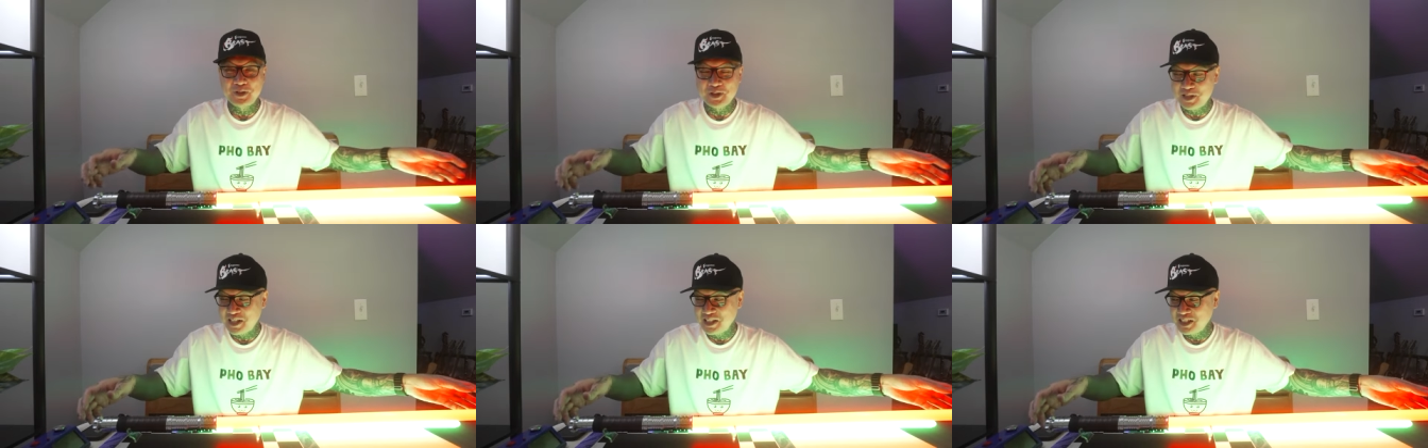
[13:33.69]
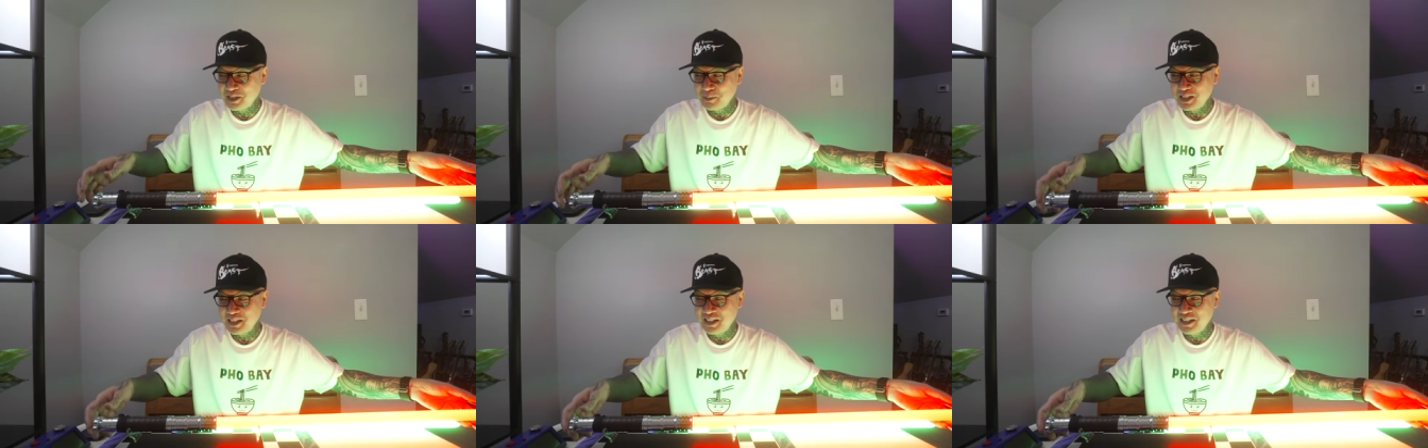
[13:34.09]
for
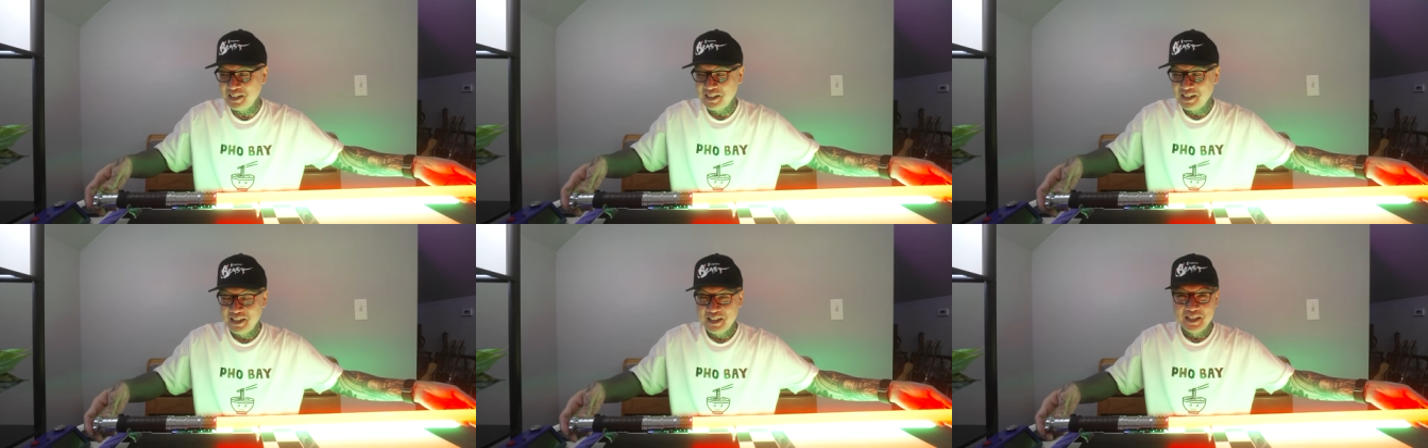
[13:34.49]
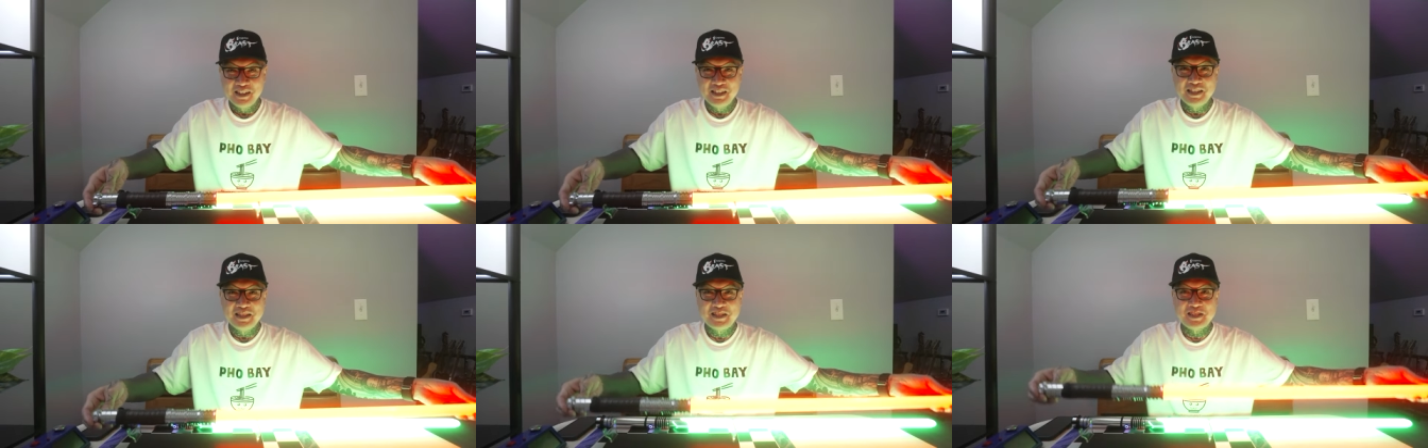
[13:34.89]
sending me
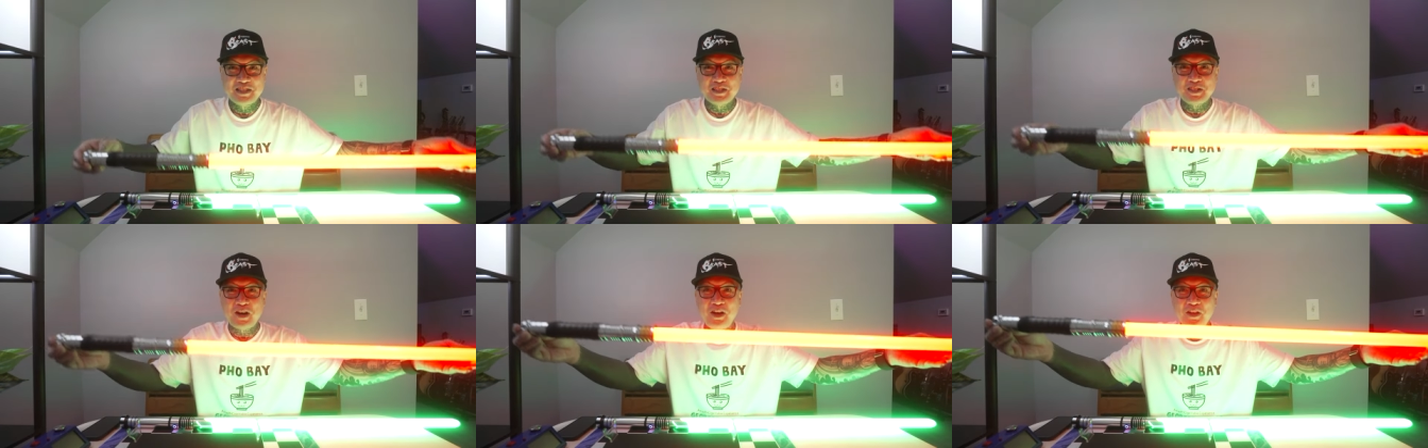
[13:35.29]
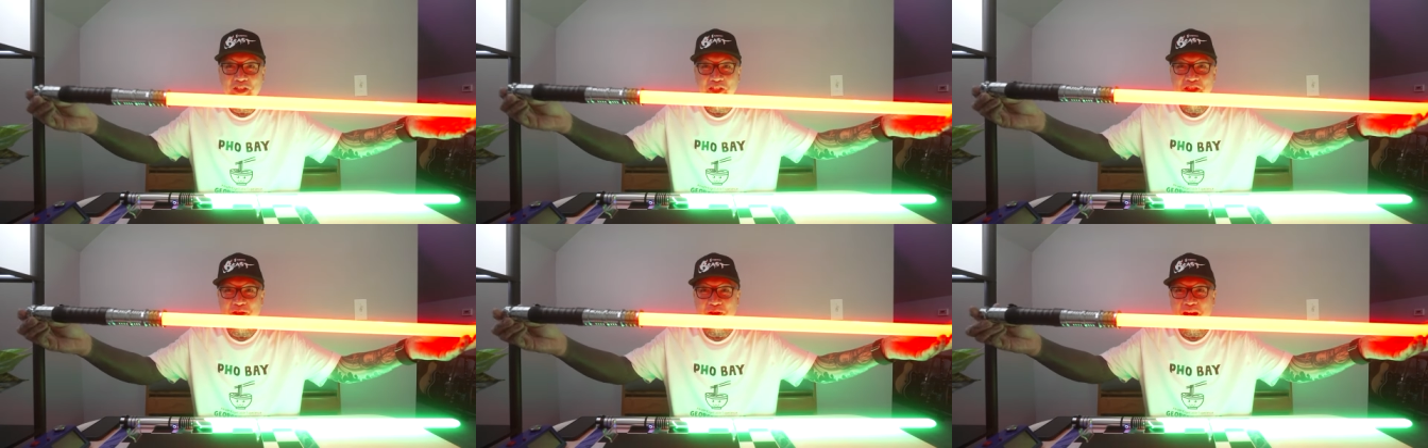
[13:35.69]
these
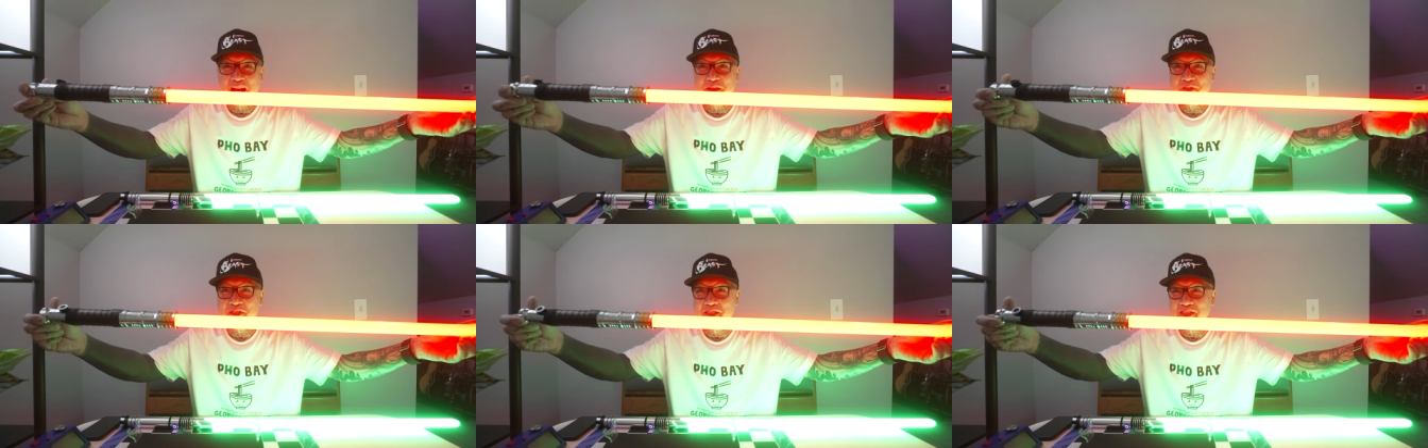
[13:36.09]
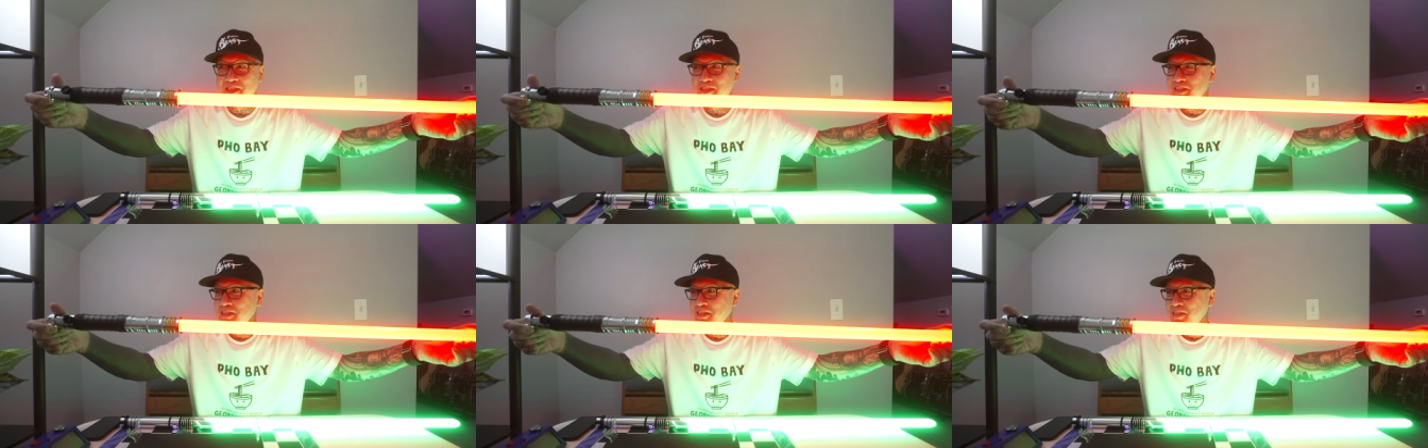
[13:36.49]
solid crafted
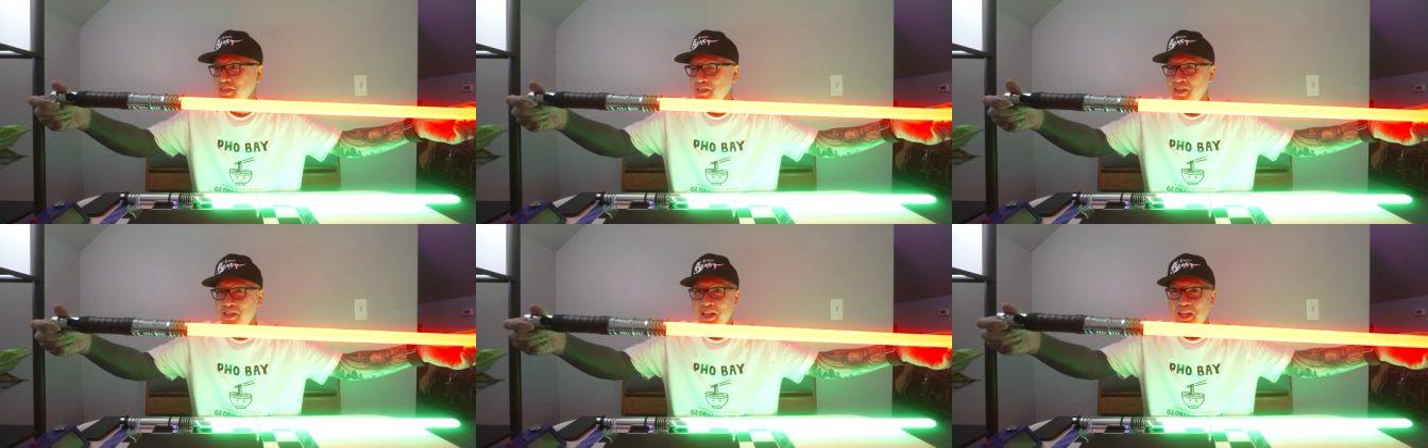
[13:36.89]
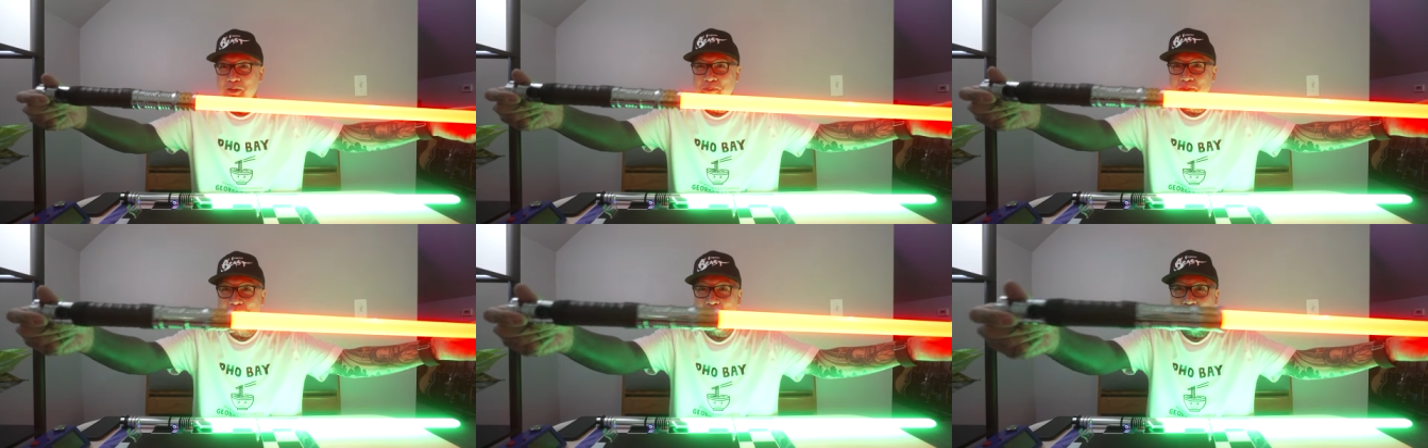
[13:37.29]
and